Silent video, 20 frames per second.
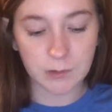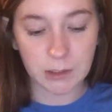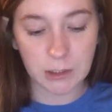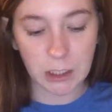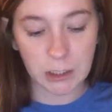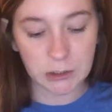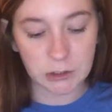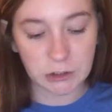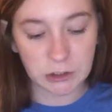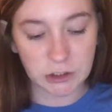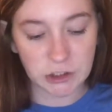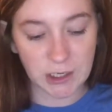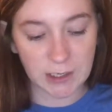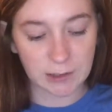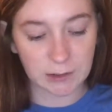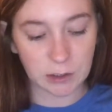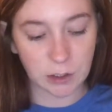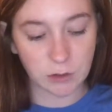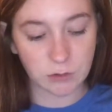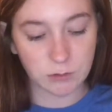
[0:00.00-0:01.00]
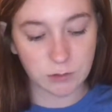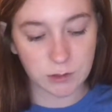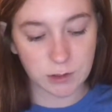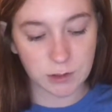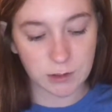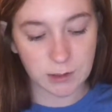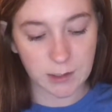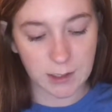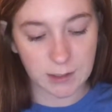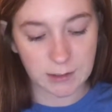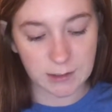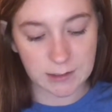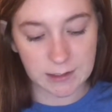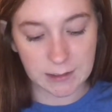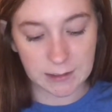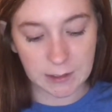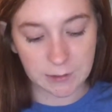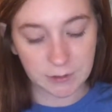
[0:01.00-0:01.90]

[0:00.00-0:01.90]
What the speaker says: the doctor checked those and said